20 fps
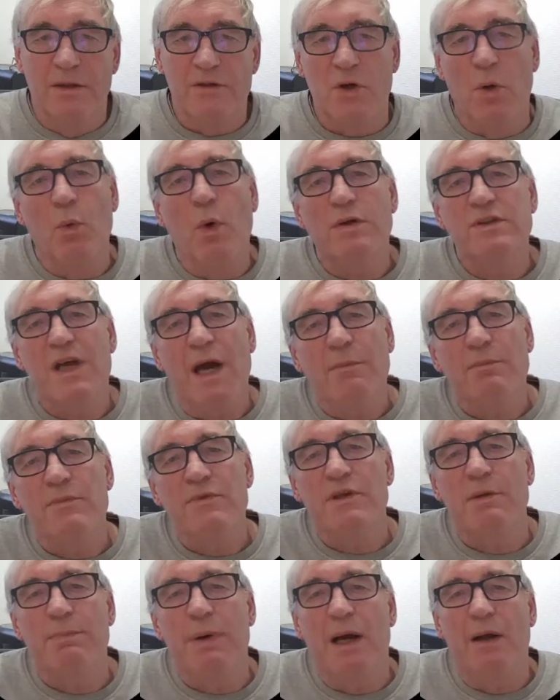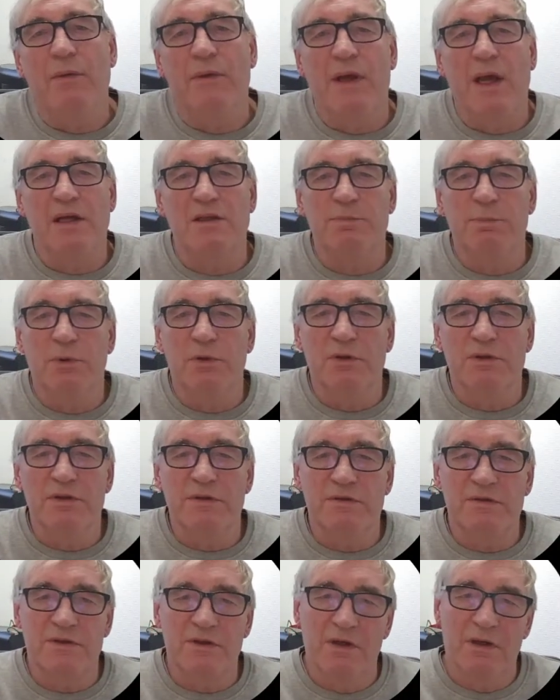So what happens about the export
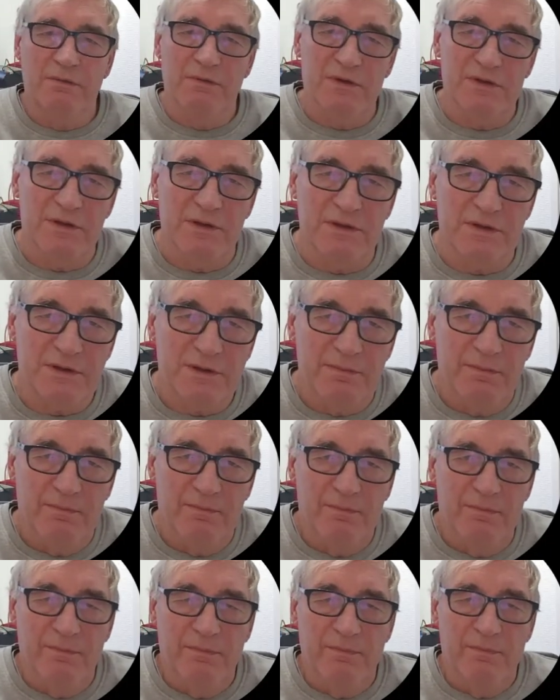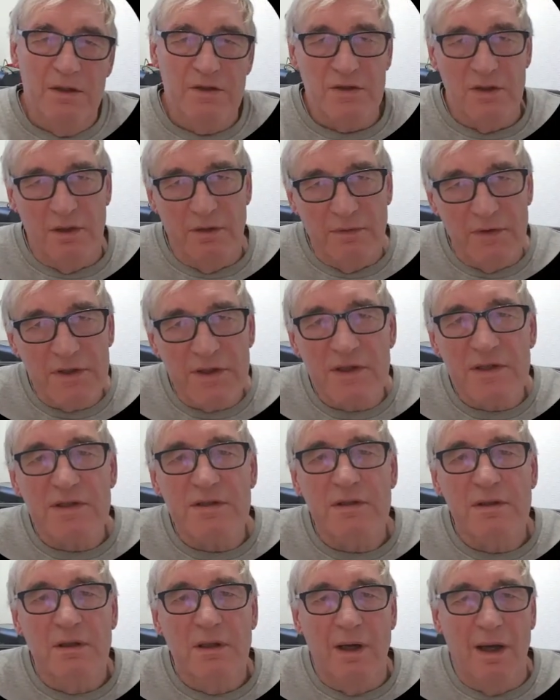of services?
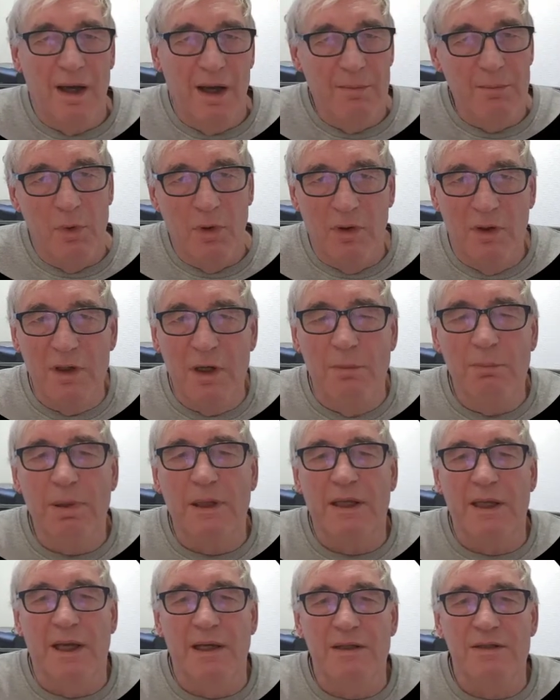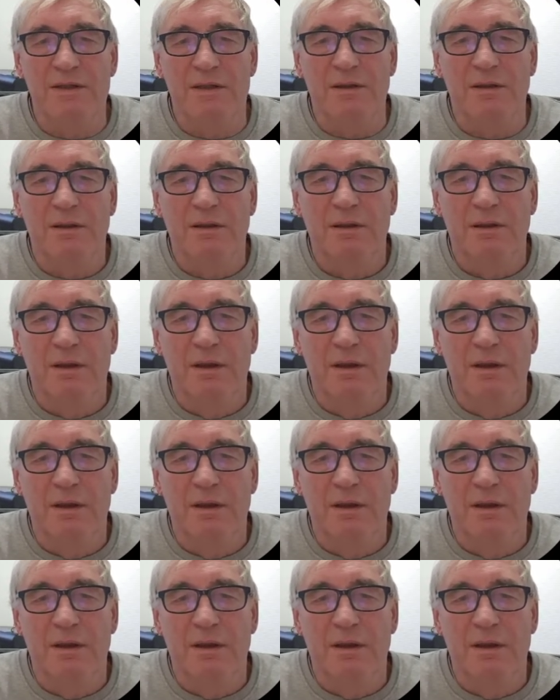Services are more complicated.